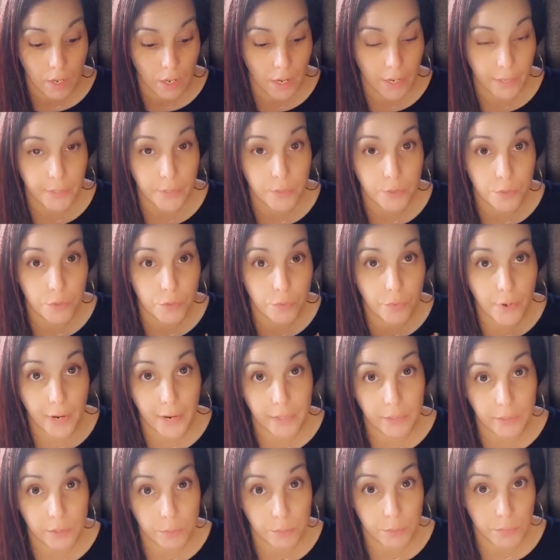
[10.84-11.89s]
I use
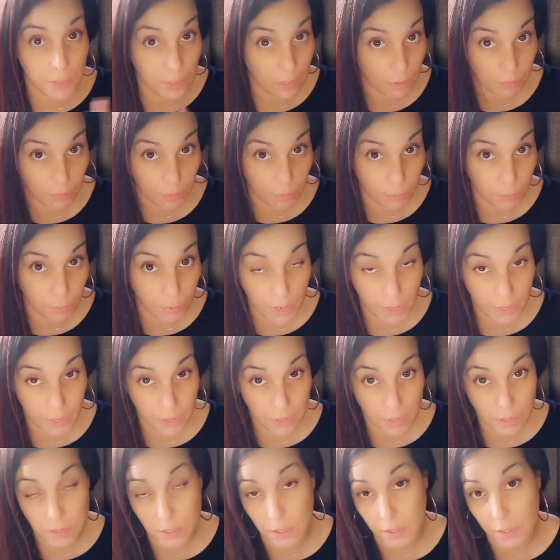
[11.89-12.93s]
random different
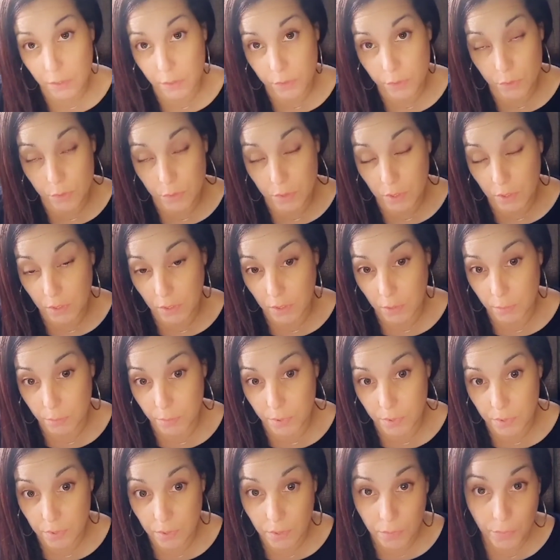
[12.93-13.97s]
products. I don't use any
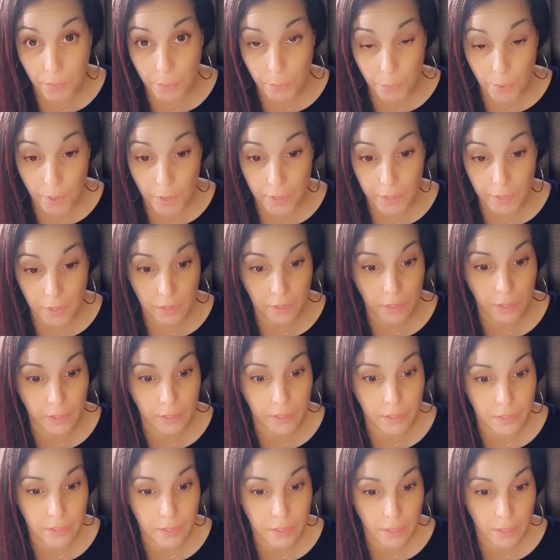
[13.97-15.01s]
specific product. Like
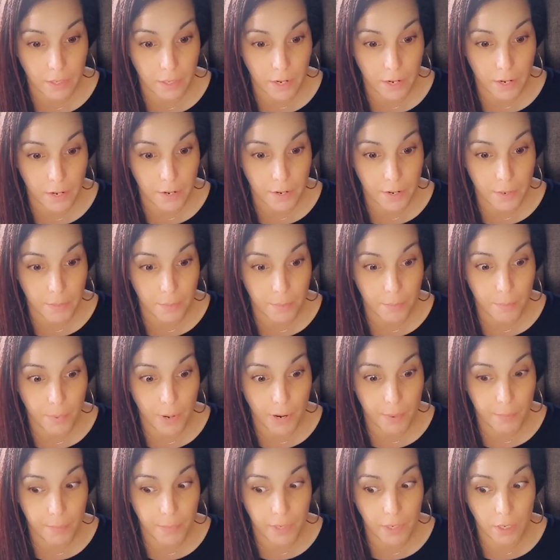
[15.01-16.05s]
I said, I
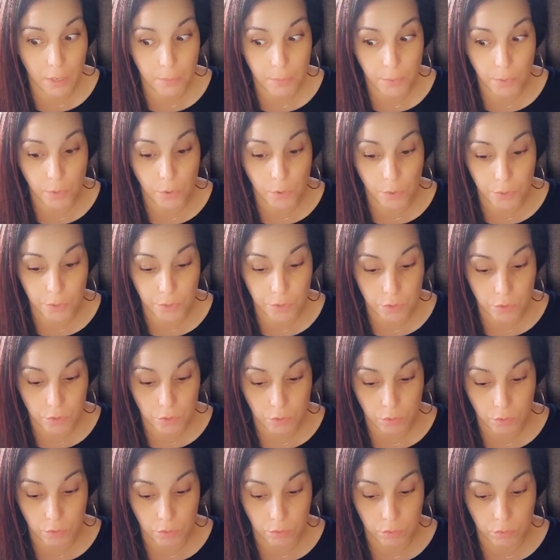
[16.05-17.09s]
buy makeup according
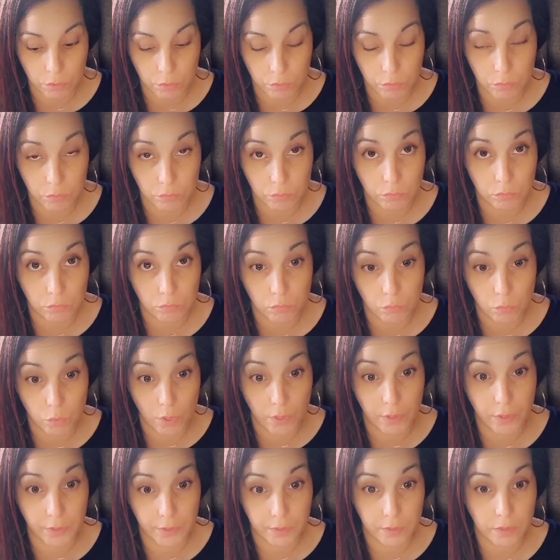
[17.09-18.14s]
to
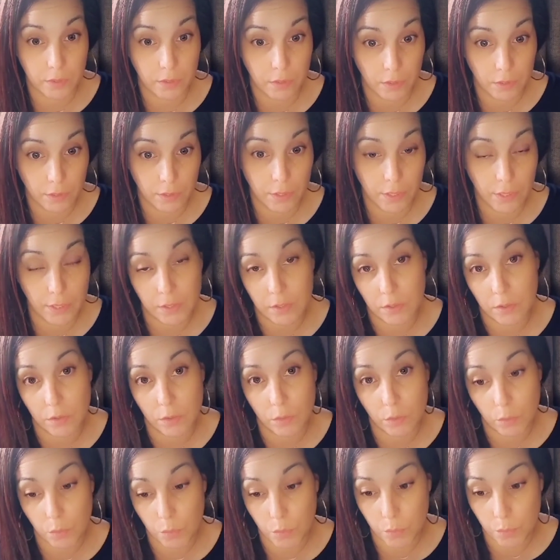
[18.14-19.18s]
what looks good,
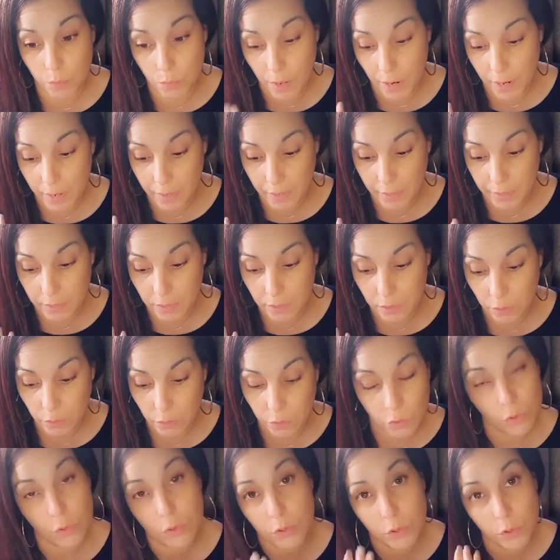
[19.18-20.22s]
and I like to
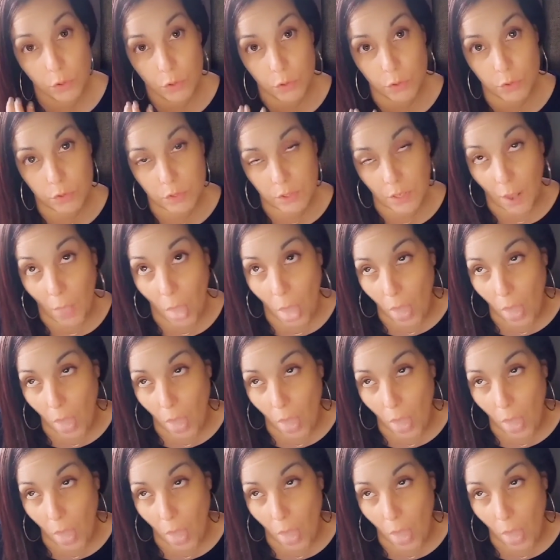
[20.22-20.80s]
use